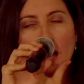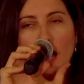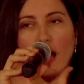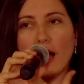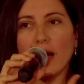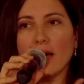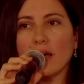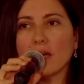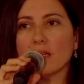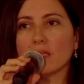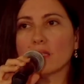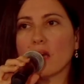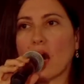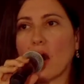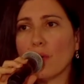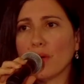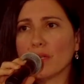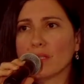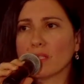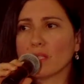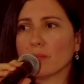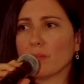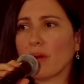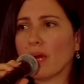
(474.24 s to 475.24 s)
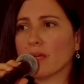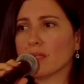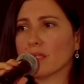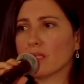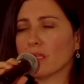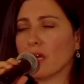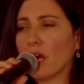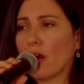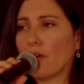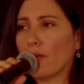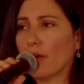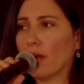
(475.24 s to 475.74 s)
And I went to my
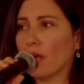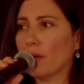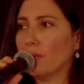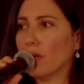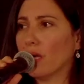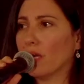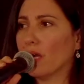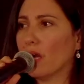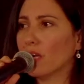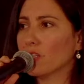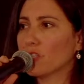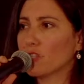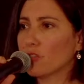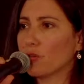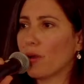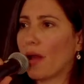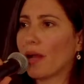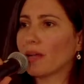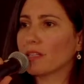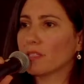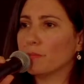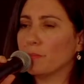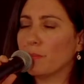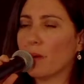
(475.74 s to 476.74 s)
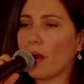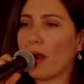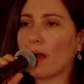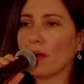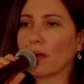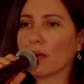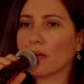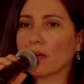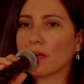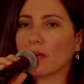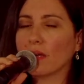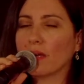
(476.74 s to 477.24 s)
CRM and I tracked
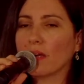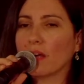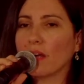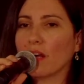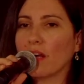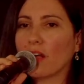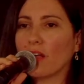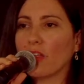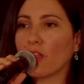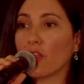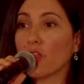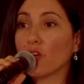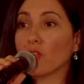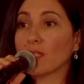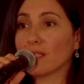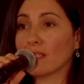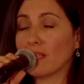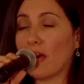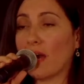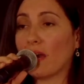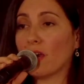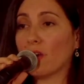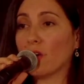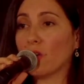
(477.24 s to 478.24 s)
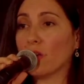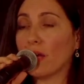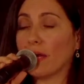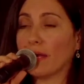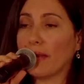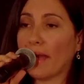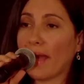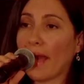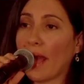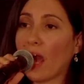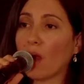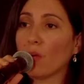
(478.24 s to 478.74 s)
back the sale
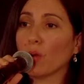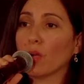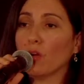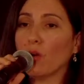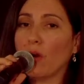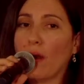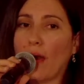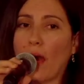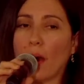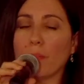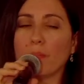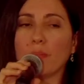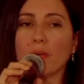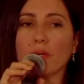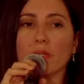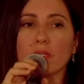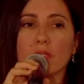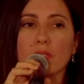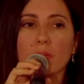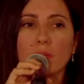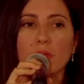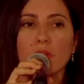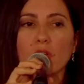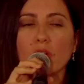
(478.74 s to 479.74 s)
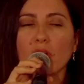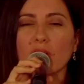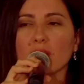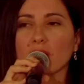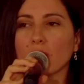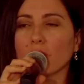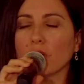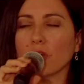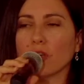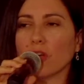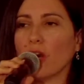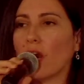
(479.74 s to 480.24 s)
and how it all happened, because
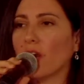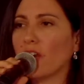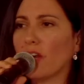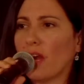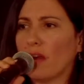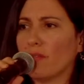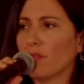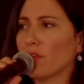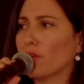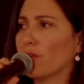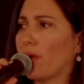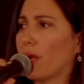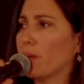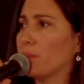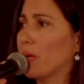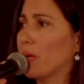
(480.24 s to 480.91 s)
I don't have a great